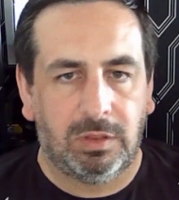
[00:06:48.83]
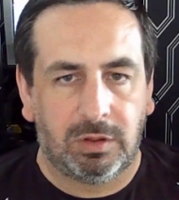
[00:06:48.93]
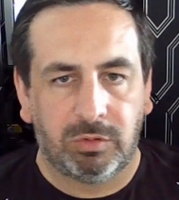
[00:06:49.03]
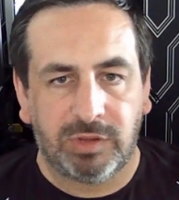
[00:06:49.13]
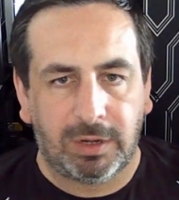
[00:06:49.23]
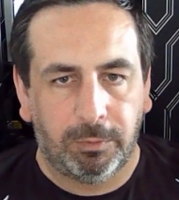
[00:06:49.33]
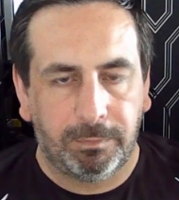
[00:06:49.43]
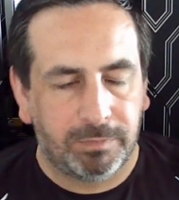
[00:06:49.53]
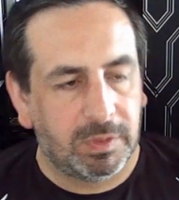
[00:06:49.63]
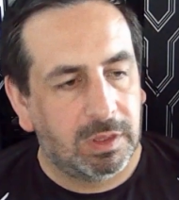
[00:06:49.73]
that goes out.
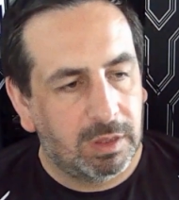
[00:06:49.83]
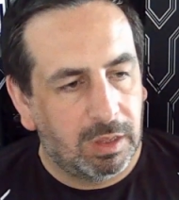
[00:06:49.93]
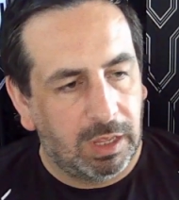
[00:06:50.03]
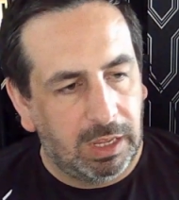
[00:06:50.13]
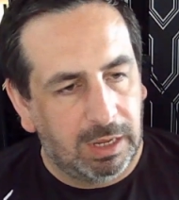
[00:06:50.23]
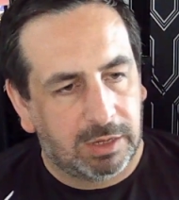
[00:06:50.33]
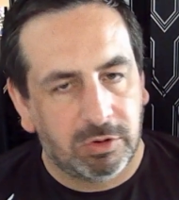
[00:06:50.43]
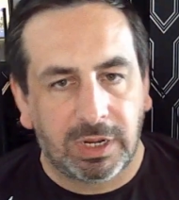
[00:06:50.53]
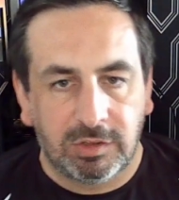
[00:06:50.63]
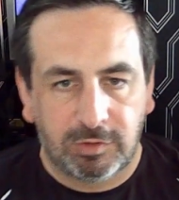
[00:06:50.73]

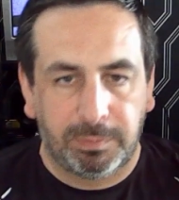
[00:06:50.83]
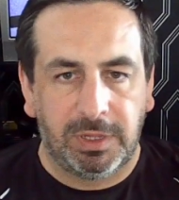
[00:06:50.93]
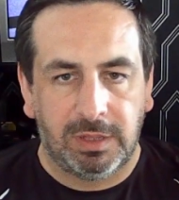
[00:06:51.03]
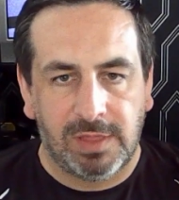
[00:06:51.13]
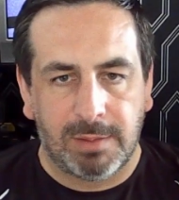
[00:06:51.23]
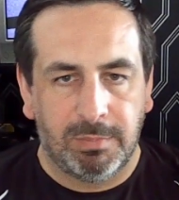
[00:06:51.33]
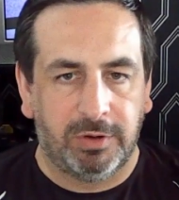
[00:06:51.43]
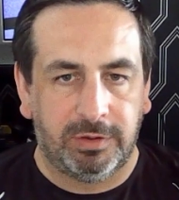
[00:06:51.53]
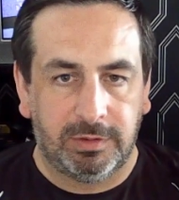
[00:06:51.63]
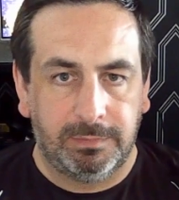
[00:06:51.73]
Could I split that
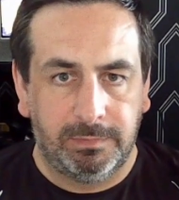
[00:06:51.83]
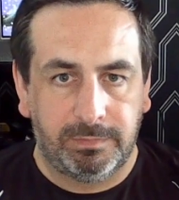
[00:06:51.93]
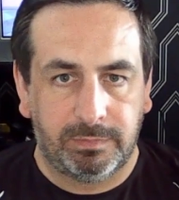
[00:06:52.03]
monitor